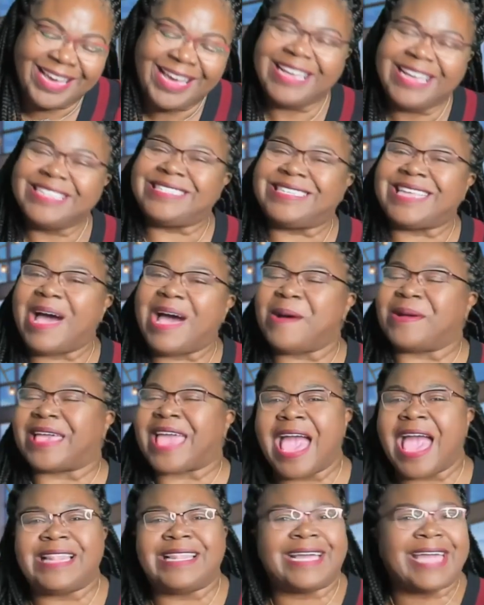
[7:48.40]
So
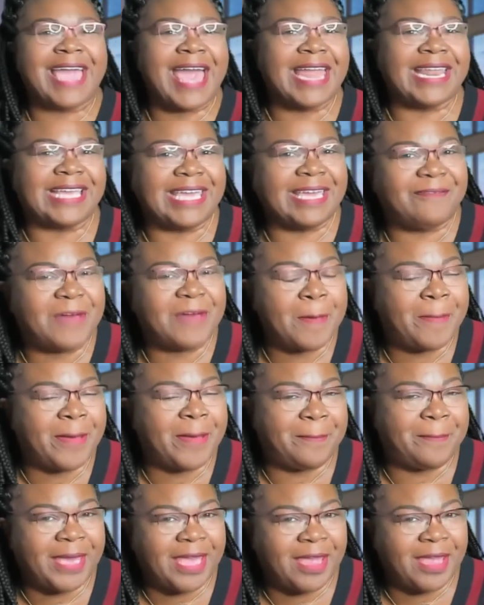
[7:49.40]
Kayla got to give up
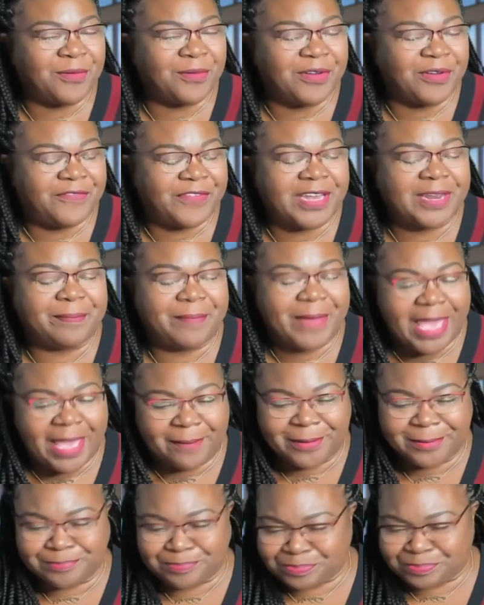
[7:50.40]
her bedroom for the
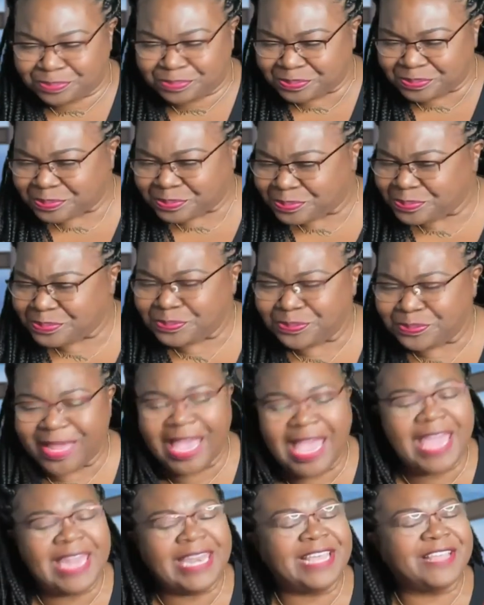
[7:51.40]
baby.
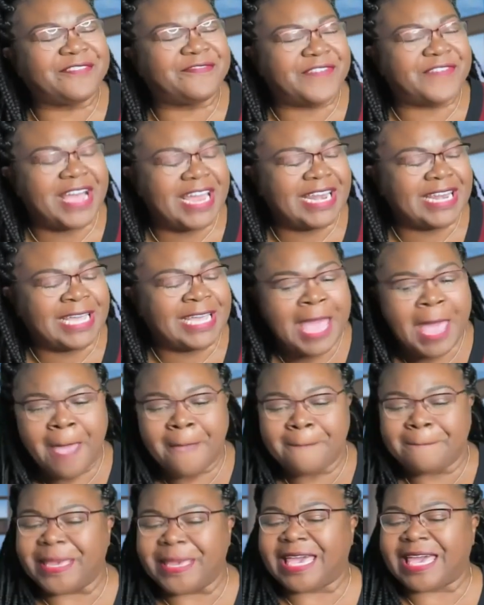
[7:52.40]
And it's funny
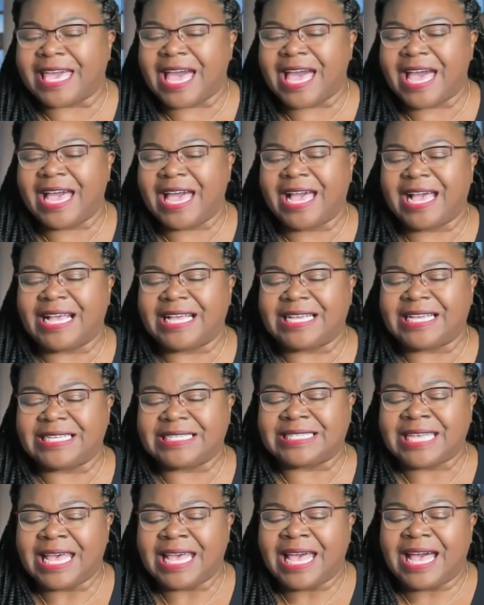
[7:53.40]

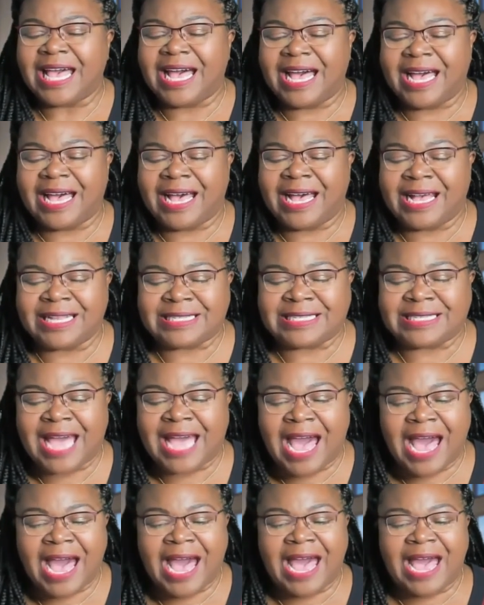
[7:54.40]
because
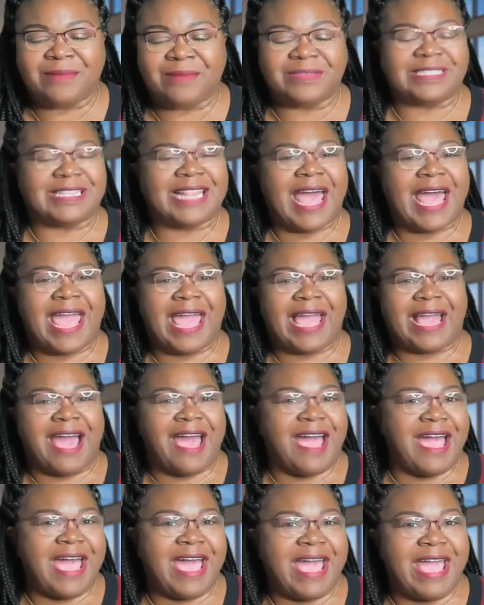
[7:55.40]
Todd was like, all
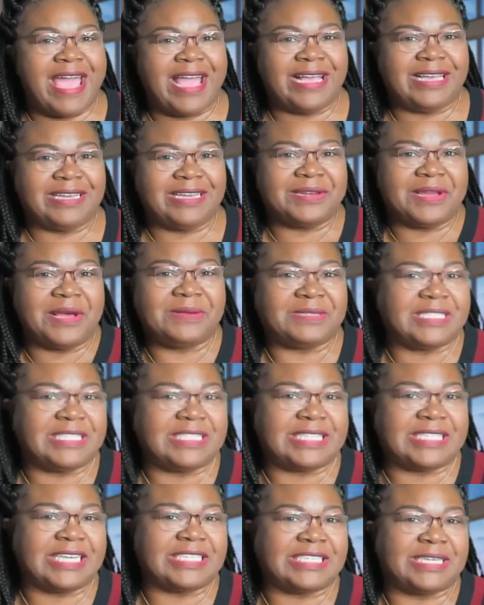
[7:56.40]
right,
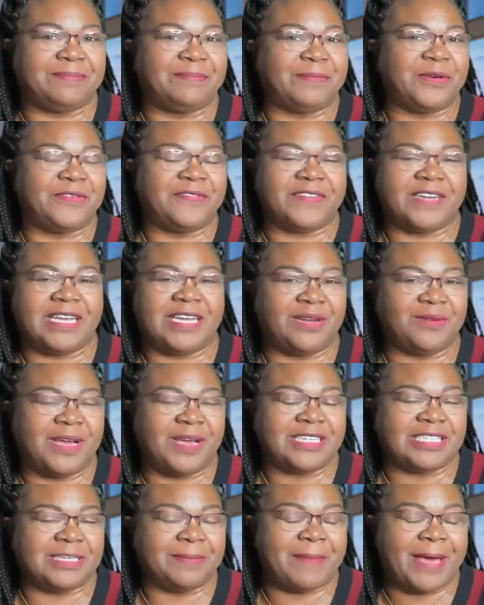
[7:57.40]
she said she moving
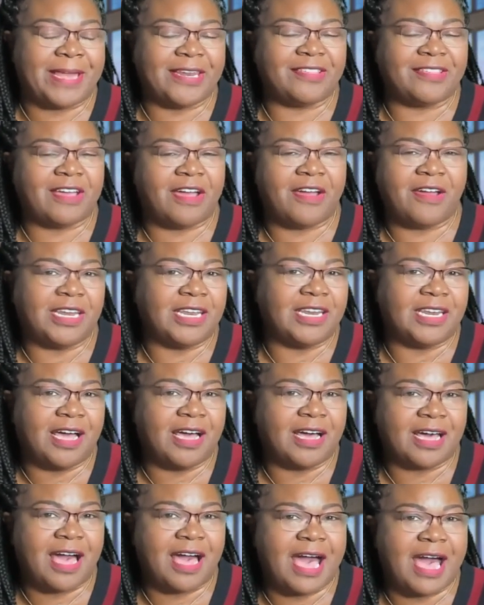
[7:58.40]
anyway. She about to turn in
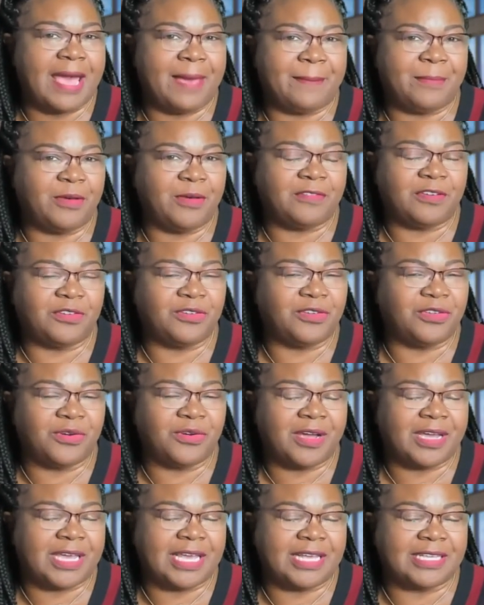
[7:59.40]
her car and move to New
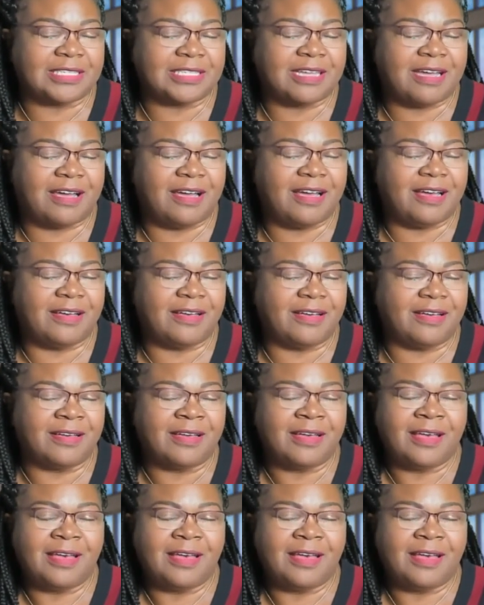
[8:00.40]
York and start